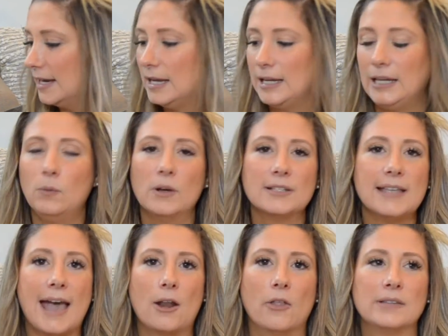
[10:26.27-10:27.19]
He wears a
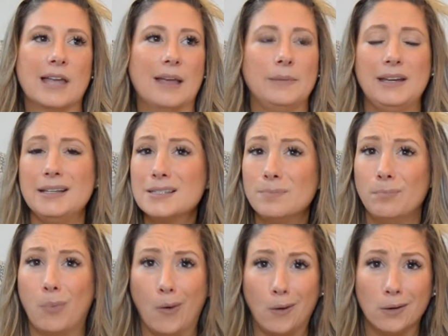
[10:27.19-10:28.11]
hat all the time. He's
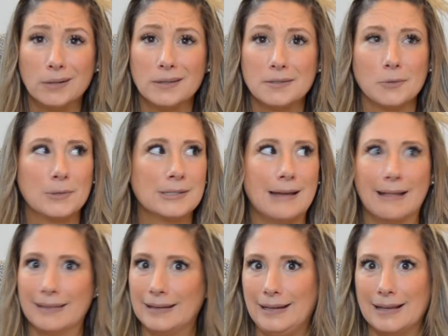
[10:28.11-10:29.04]
bald, so it's not
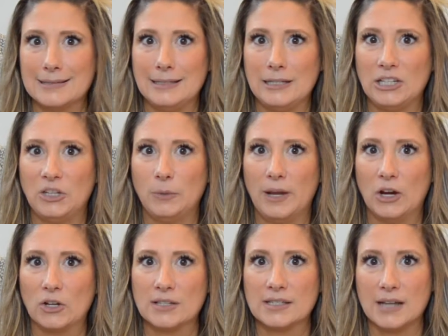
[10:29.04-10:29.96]
like he has any cute
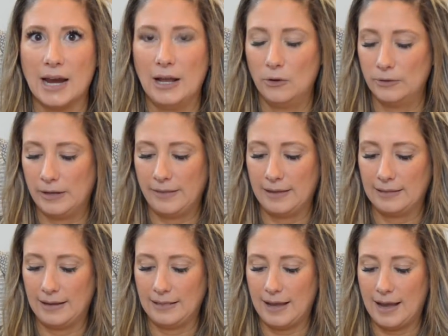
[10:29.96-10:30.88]
hair to style or anything
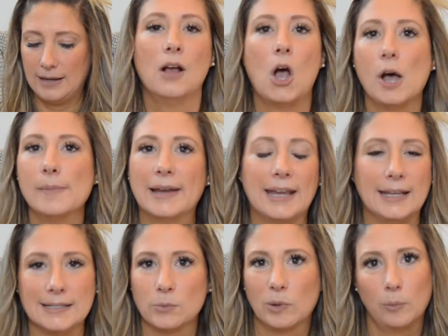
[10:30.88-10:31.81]
like that. All my
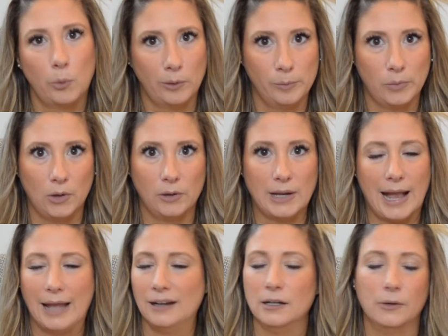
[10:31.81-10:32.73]
kids were born bald.
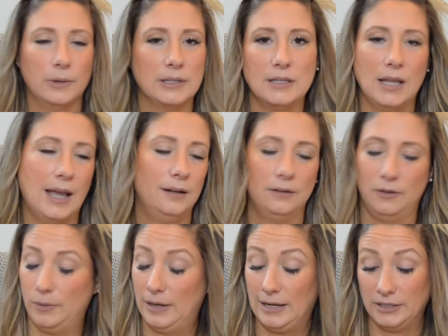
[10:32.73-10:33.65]
I don't know
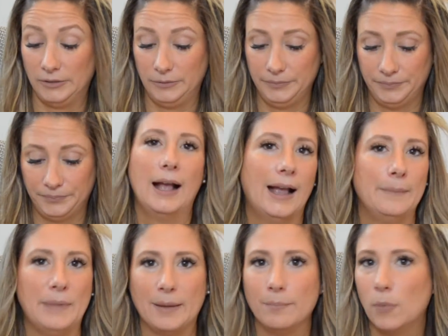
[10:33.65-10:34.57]
what I do. I
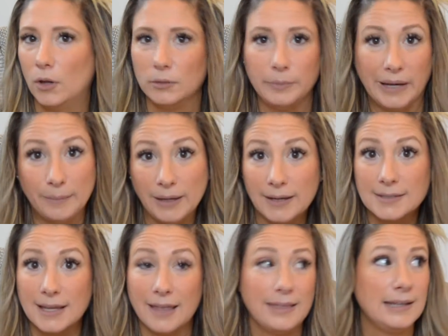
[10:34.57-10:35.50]
make bald babies,
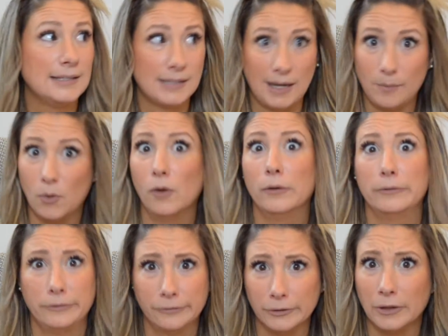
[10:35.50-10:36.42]
and they stay
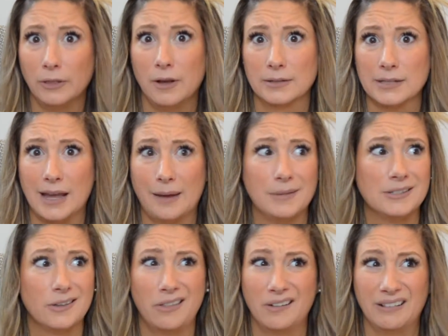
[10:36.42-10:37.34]
bald for a long time
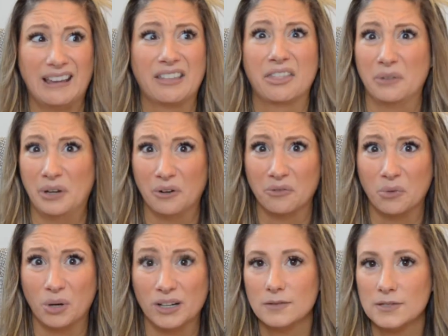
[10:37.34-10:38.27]
until they're like 3 or 4.